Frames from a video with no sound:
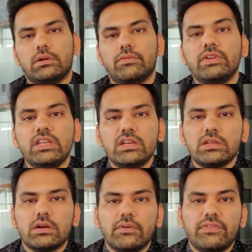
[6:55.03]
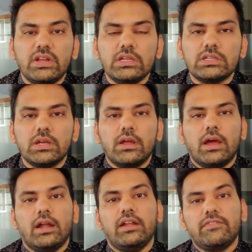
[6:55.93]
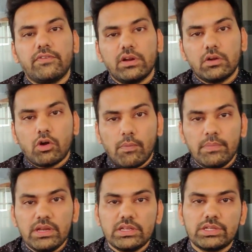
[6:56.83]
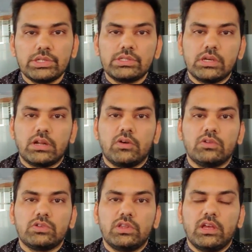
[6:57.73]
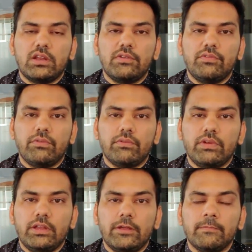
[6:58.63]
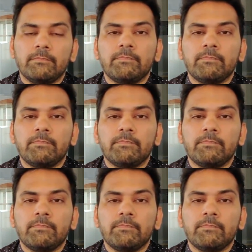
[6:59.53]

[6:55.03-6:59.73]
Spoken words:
veneer finish, and different combinations are also there in veneer.